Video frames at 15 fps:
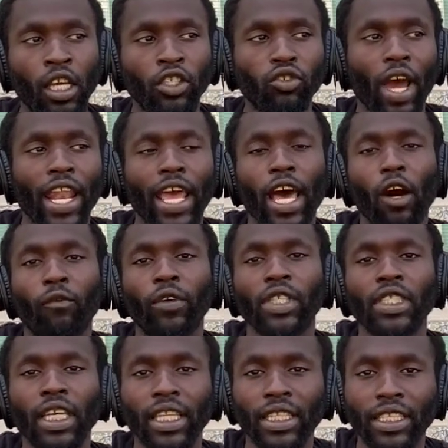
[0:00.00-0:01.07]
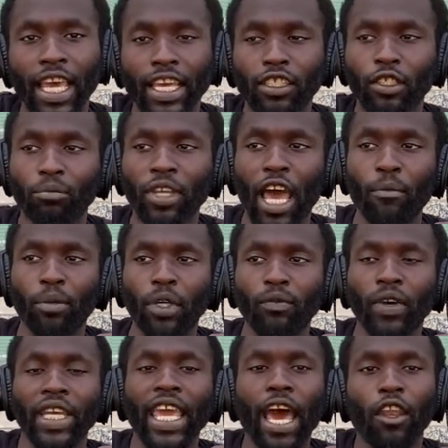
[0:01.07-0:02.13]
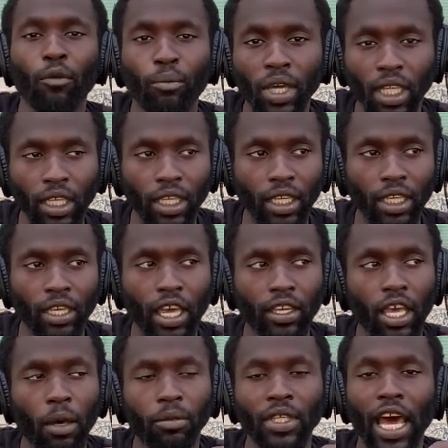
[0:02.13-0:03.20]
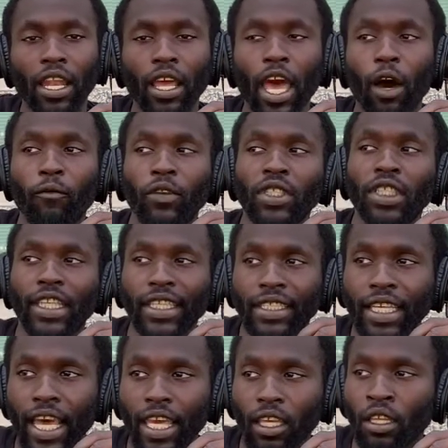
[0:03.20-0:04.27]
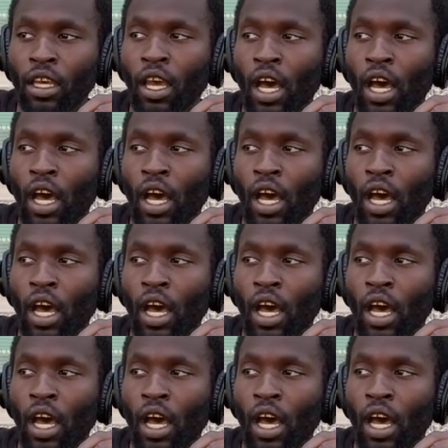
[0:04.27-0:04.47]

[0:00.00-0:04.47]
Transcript: try to help facilitate some type of accountability and help facilitate